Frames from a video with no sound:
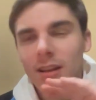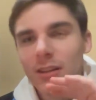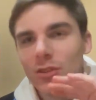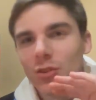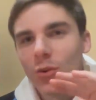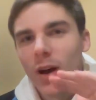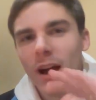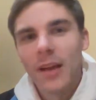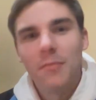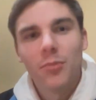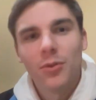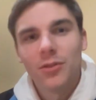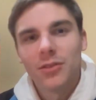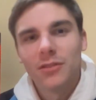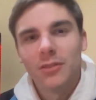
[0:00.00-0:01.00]
So I
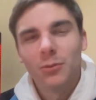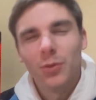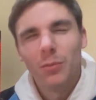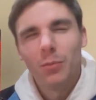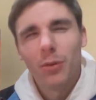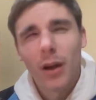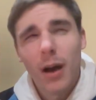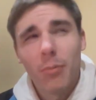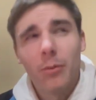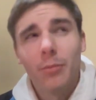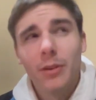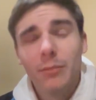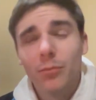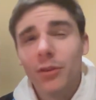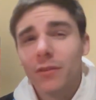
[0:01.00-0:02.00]
personally would
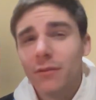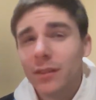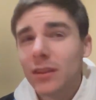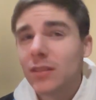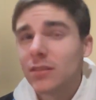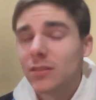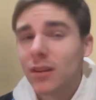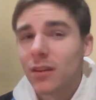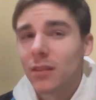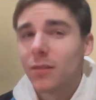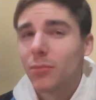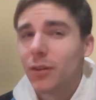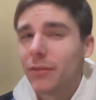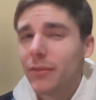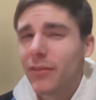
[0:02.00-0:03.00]
probably put Vinland Saga
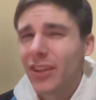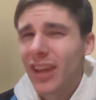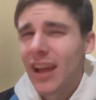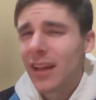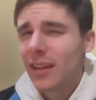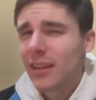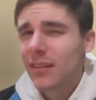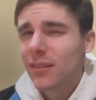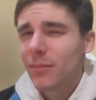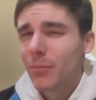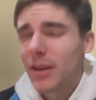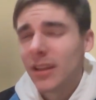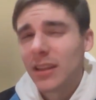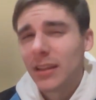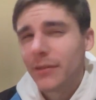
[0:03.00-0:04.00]
above Evangelion,
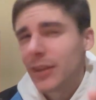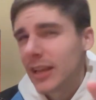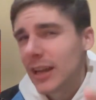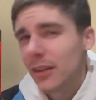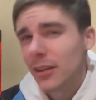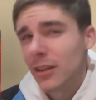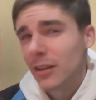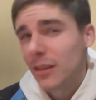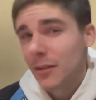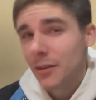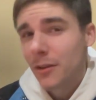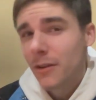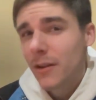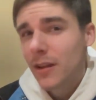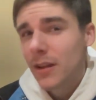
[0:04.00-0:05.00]
making Evangelion
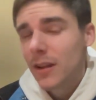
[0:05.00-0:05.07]
third.